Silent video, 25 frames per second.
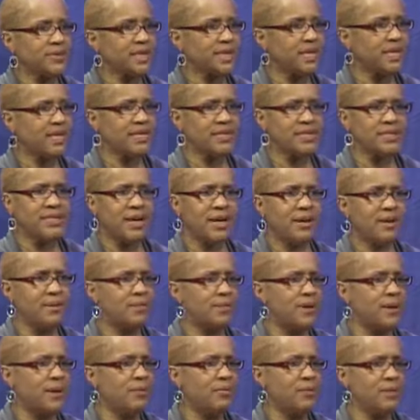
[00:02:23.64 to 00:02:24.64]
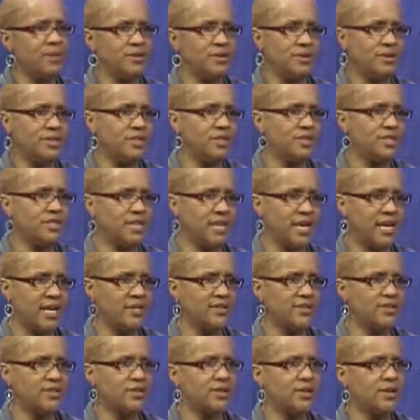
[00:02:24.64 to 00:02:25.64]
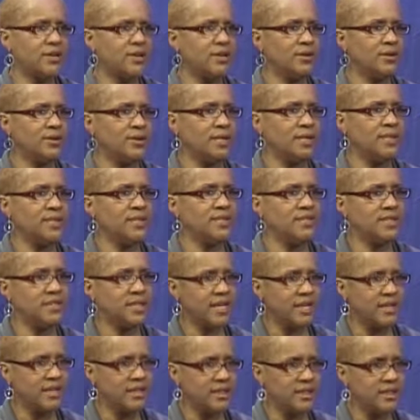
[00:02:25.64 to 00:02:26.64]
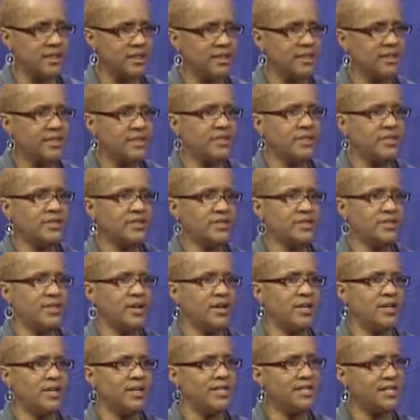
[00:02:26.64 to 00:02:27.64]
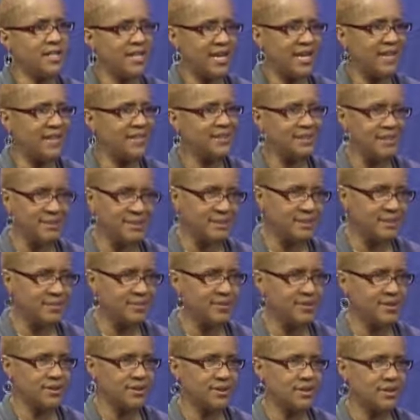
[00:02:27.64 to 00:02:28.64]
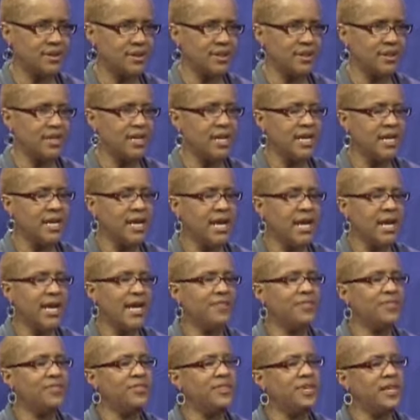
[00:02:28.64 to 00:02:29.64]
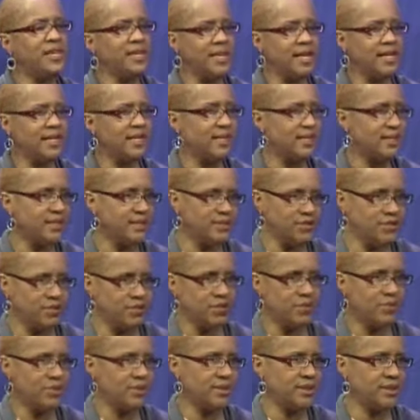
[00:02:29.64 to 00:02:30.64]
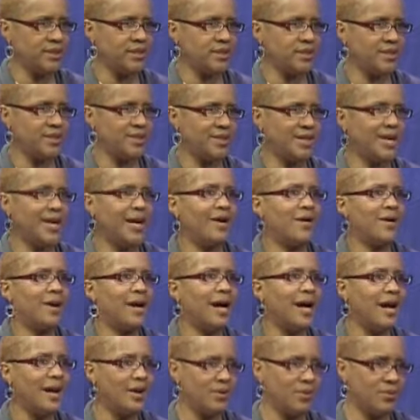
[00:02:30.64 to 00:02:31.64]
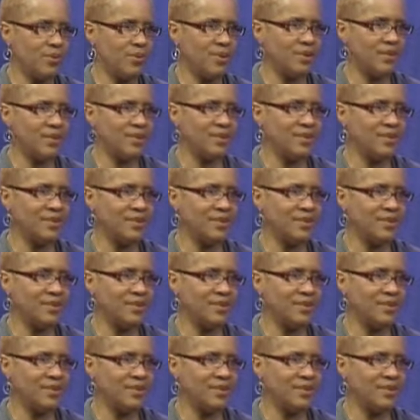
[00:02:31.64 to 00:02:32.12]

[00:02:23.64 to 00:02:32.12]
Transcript: and it's not about whether it's a jazz song or not. It's like, get this song, get the essence of the song, and then I can interpret it to how I want.